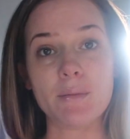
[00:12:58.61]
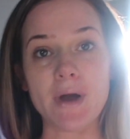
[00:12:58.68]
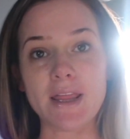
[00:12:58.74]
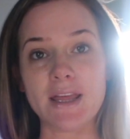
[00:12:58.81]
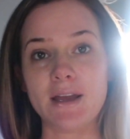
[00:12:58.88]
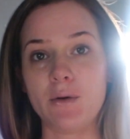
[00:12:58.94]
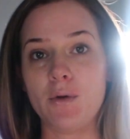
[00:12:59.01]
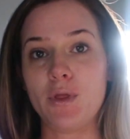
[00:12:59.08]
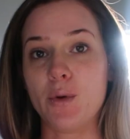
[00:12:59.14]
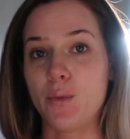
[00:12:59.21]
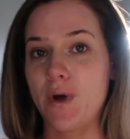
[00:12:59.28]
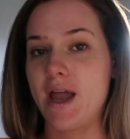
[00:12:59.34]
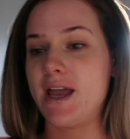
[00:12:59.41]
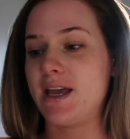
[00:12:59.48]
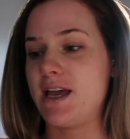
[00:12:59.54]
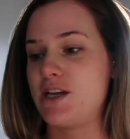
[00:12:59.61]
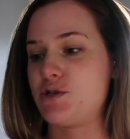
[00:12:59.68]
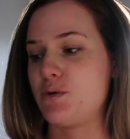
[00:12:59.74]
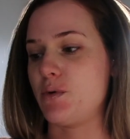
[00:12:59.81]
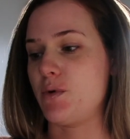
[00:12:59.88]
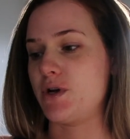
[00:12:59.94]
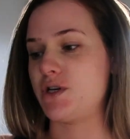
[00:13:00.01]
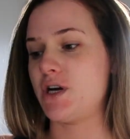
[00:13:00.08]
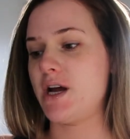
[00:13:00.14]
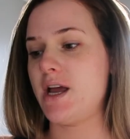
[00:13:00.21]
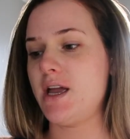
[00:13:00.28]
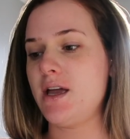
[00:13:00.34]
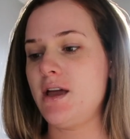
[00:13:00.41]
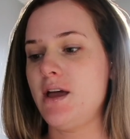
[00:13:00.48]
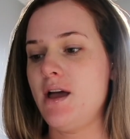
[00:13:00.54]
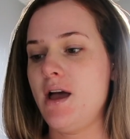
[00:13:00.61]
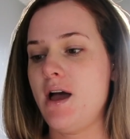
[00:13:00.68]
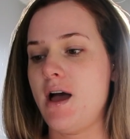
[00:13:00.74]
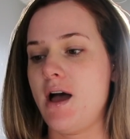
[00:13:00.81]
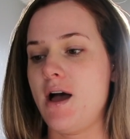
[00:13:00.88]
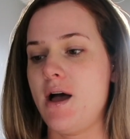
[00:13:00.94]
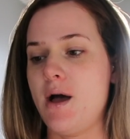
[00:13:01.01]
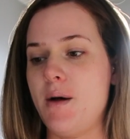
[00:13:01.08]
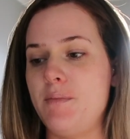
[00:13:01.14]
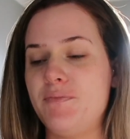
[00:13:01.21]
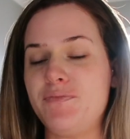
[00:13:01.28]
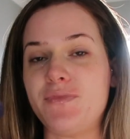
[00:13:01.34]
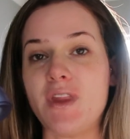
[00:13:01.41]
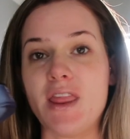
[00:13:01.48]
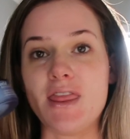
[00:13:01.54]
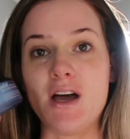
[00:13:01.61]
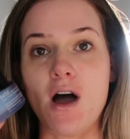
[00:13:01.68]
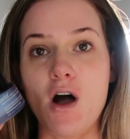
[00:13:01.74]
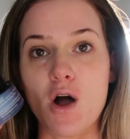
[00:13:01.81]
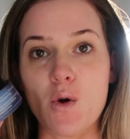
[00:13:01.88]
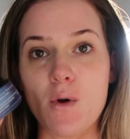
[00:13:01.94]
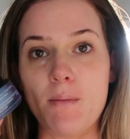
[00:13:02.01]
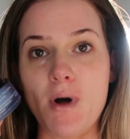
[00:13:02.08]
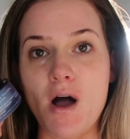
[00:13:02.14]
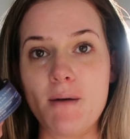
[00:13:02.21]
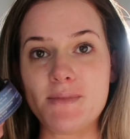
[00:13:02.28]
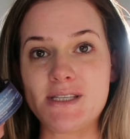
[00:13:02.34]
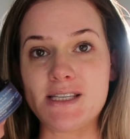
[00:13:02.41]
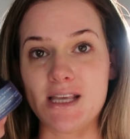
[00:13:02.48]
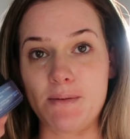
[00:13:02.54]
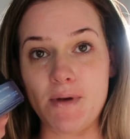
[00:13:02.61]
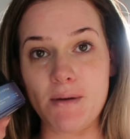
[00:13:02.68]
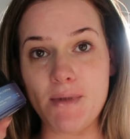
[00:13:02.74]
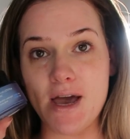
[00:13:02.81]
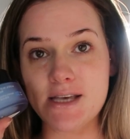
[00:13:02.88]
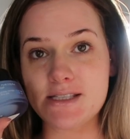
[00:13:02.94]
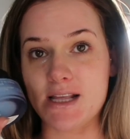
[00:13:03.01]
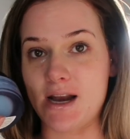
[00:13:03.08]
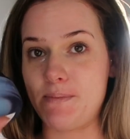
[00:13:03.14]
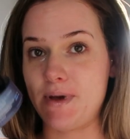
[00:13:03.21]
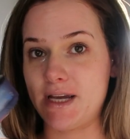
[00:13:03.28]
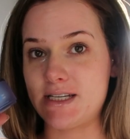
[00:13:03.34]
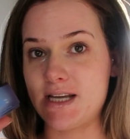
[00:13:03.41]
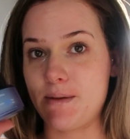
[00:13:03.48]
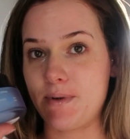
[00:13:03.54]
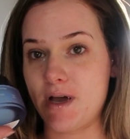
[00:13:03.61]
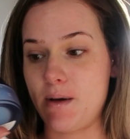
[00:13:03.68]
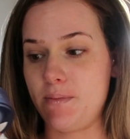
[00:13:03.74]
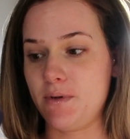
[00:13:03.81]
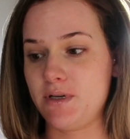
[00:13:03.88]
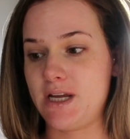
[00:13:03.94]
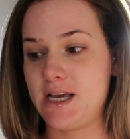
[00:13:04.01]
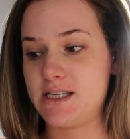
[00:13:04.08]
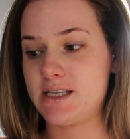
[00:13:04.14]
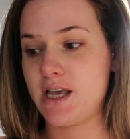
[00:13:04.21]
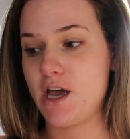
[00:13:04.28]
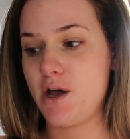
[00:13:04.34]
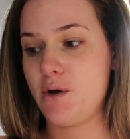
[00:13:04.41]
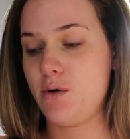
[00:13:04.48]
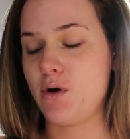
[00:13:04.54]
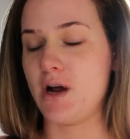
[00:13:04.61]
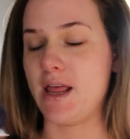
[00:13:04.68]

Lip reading: and by the way, in case you were wondering, the Aqua Balm sleeping mask that I picked up a couple of days ago, or